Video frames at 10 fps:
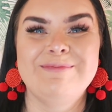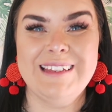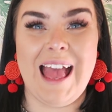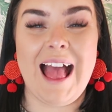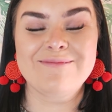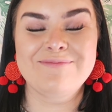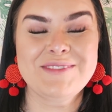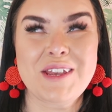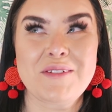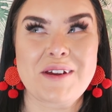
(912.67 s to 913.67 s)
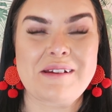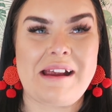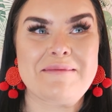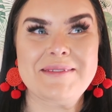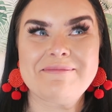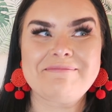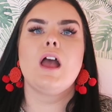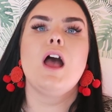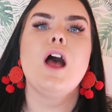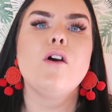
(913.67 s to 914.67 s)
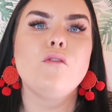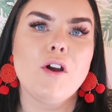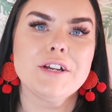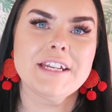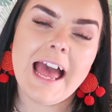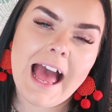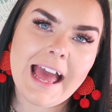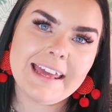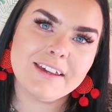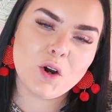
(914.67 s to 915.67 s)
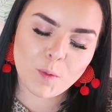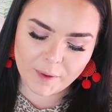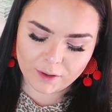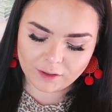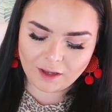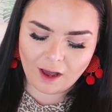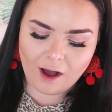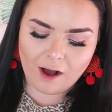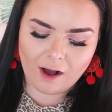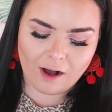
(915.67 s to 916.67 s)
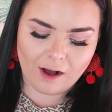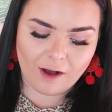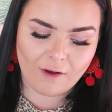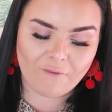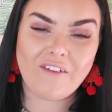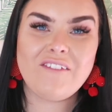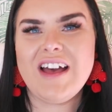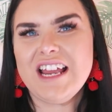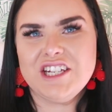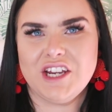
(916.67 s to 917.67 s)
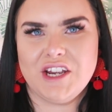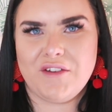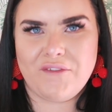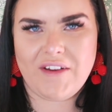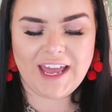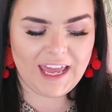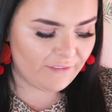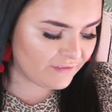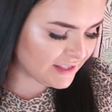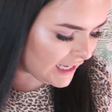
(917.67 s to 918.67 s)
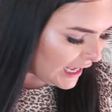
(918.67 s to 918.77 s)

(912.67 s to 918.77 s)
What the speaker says: yeah, tutti frutti grapes. Right, a couple of fashion faves,